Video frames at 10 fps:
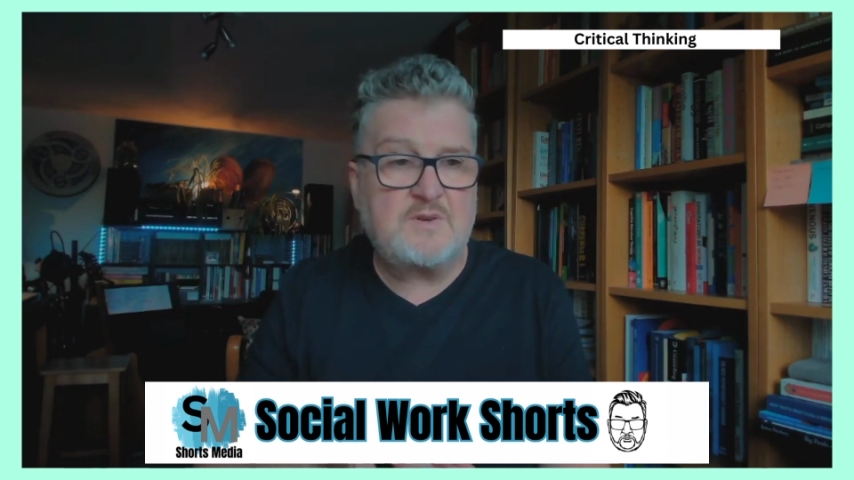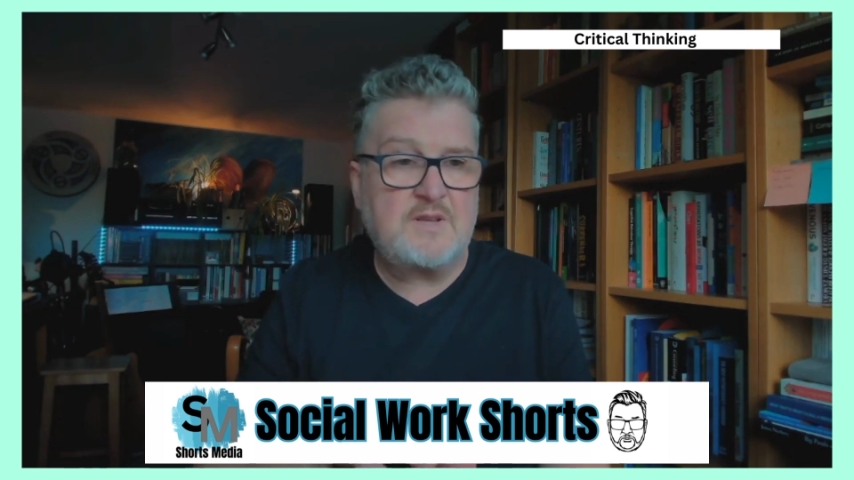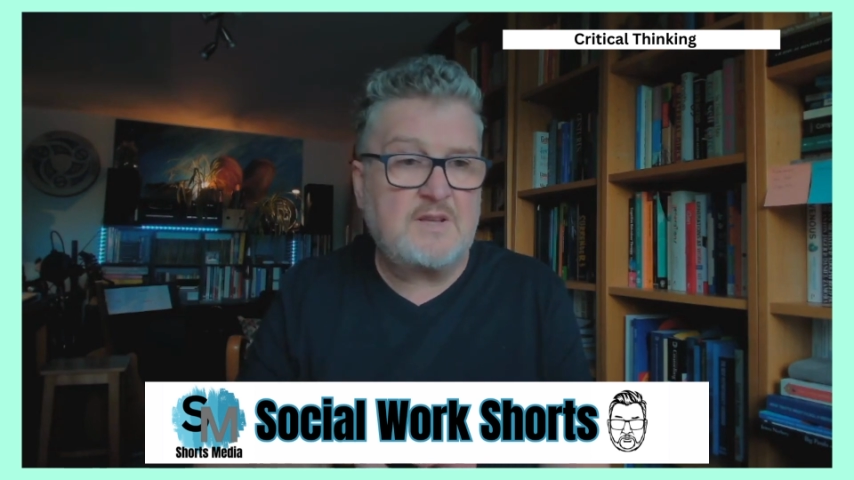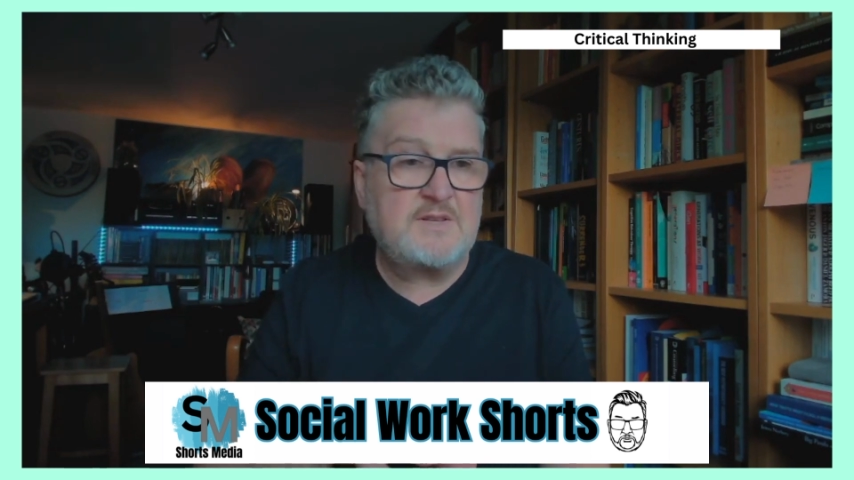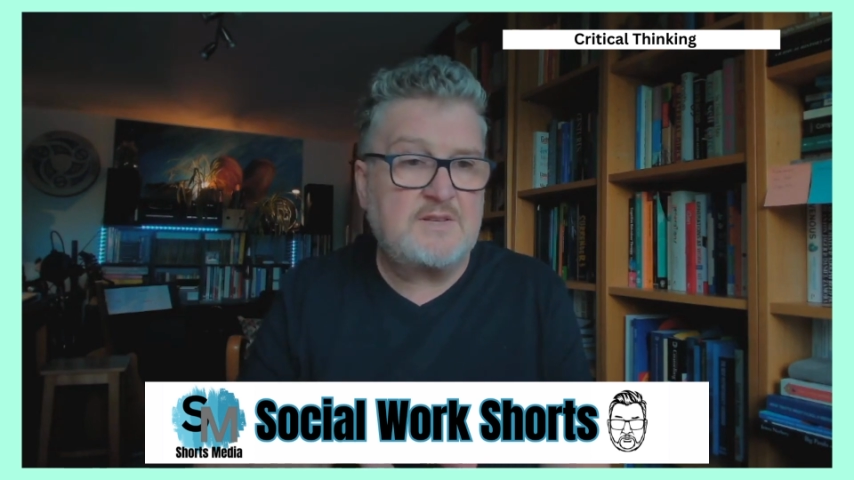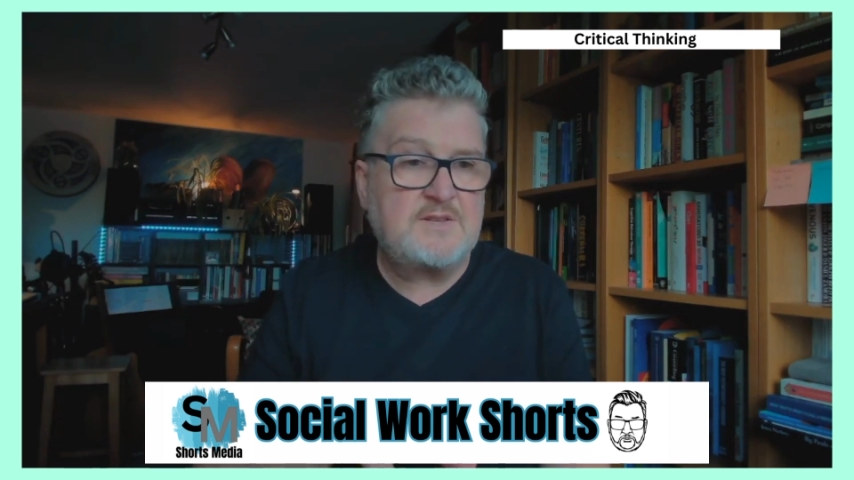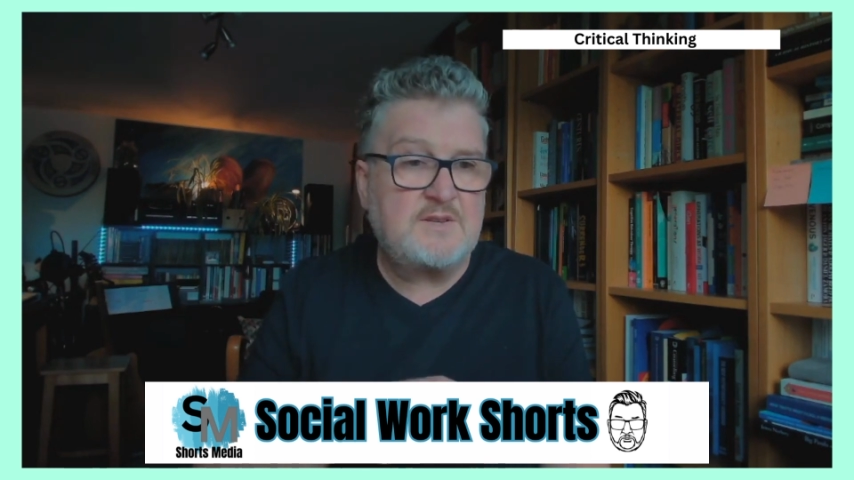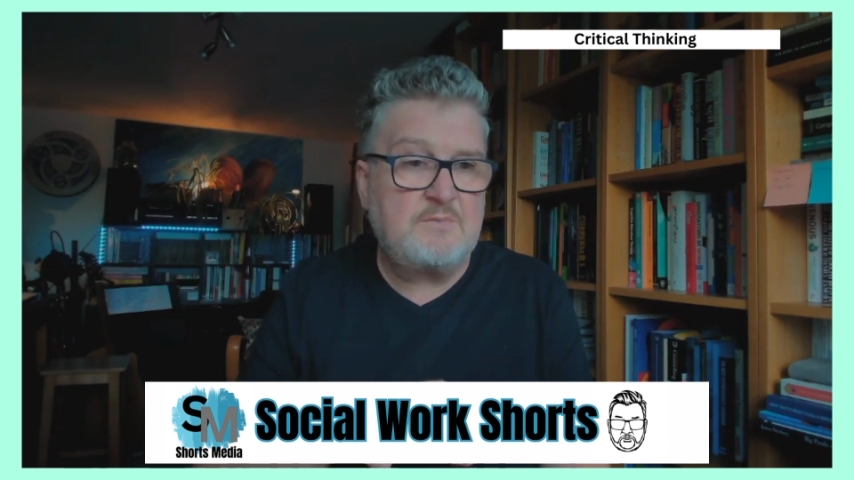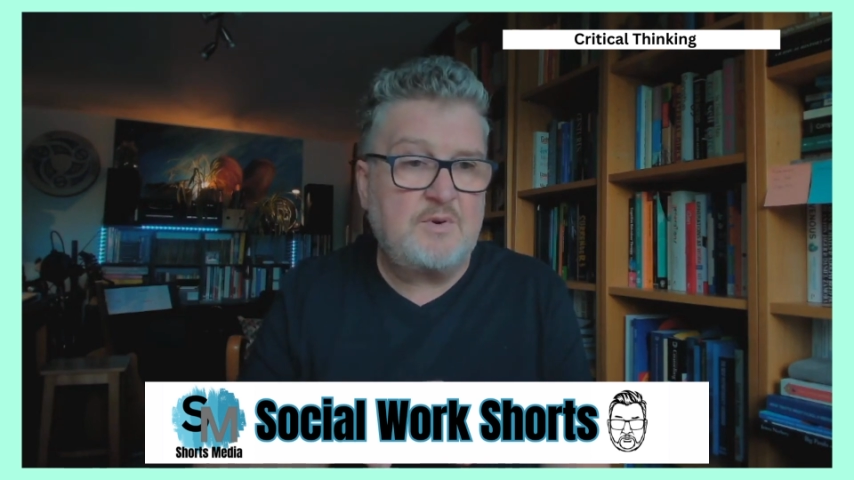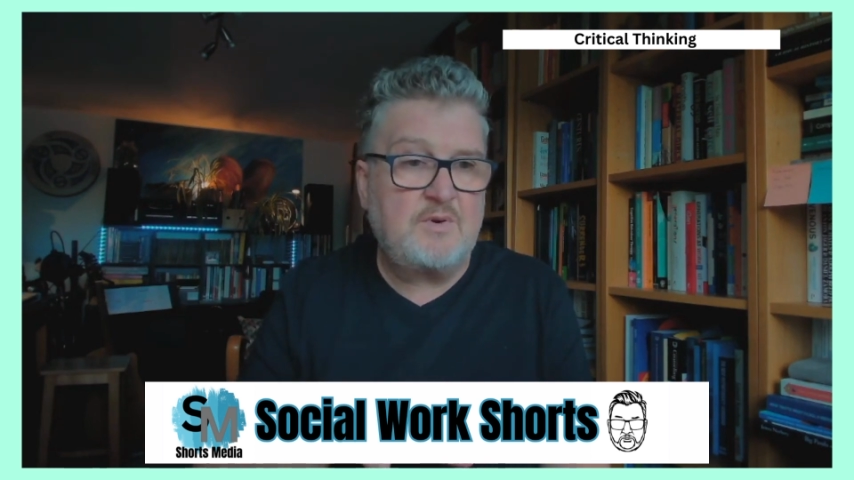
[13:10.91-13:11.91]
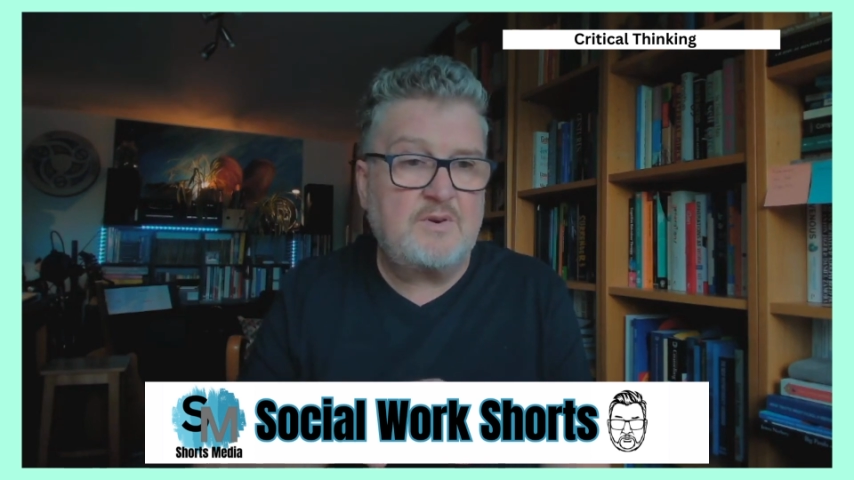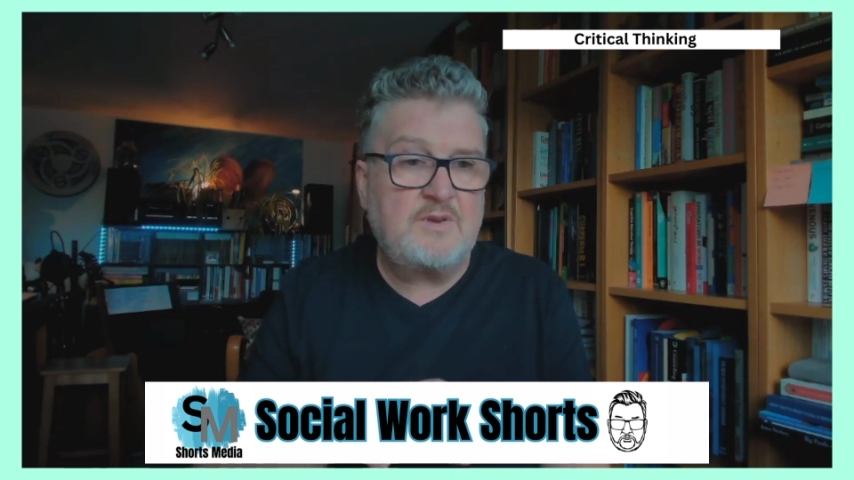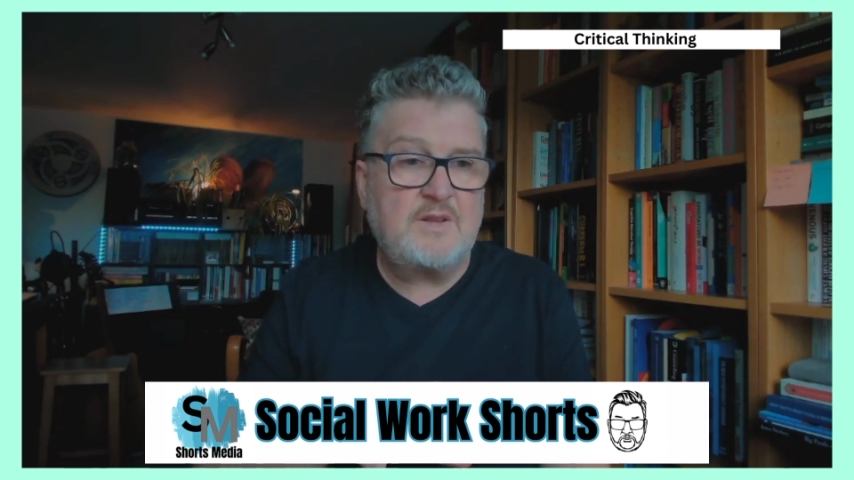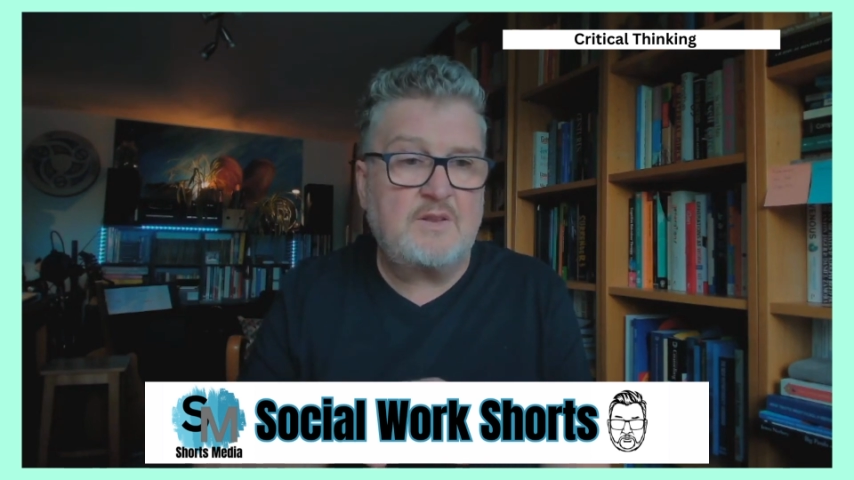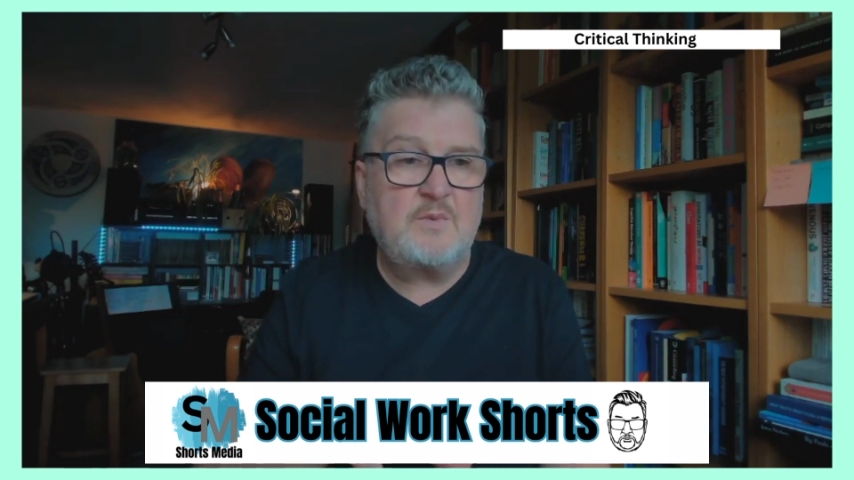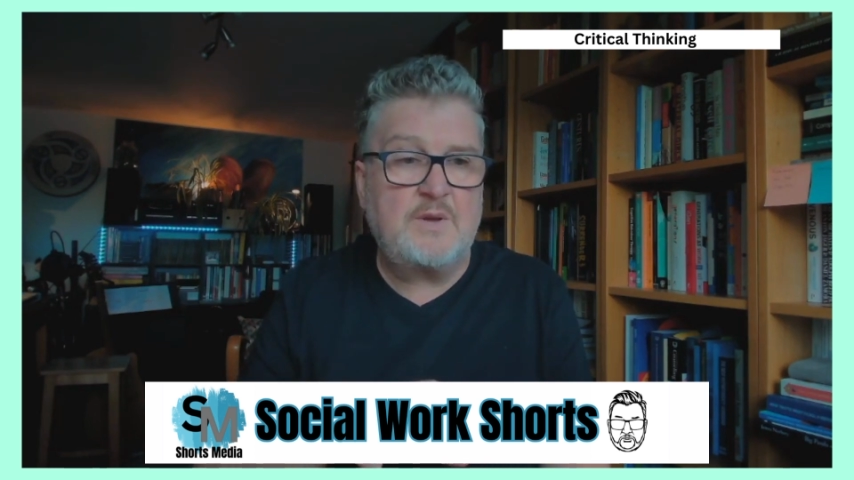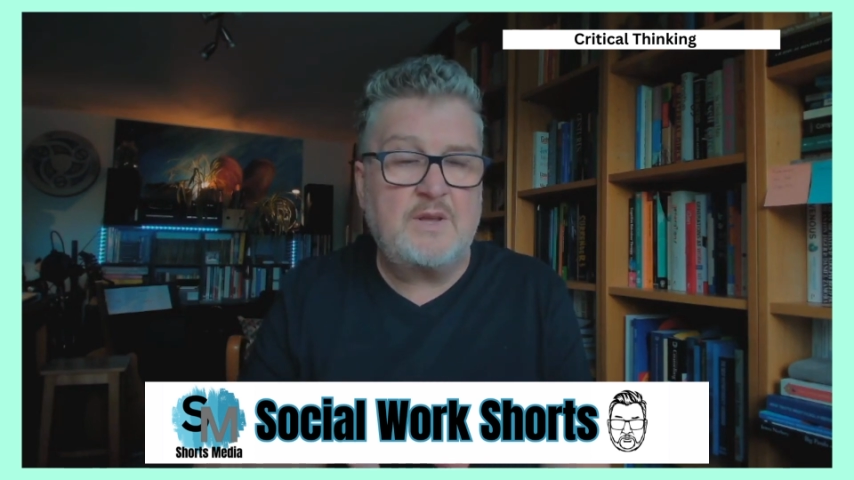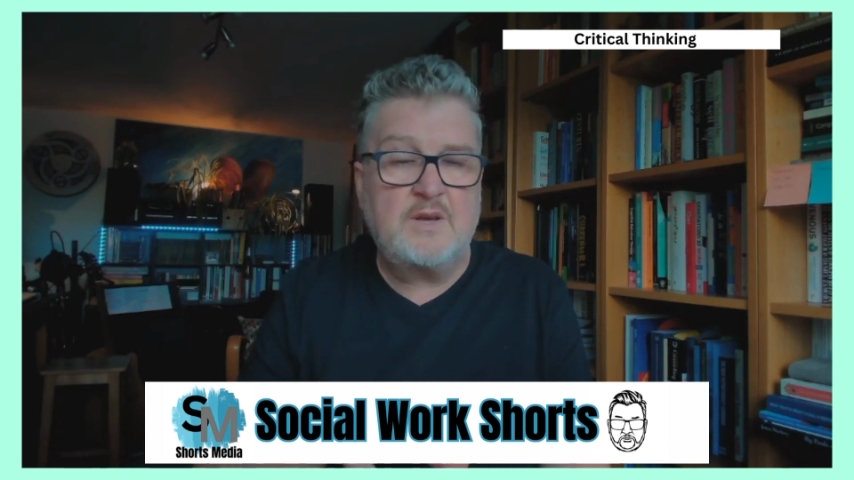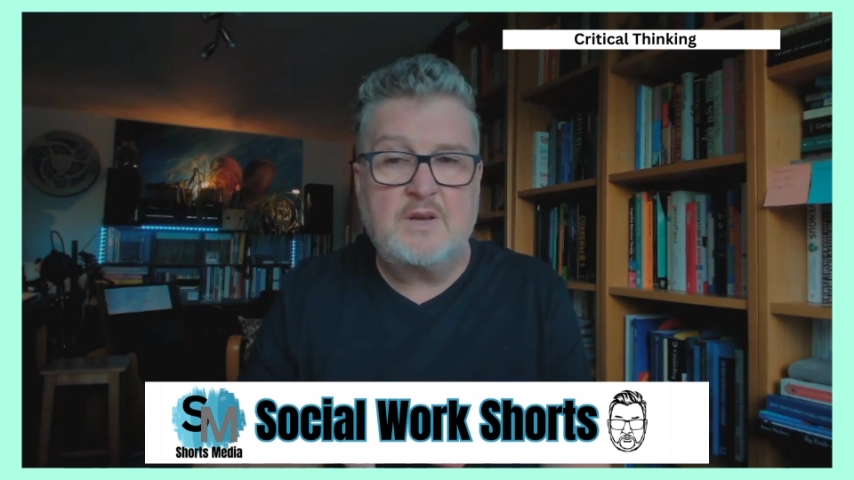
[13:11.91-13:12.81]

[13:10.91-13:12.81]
So I think it's an important thing that we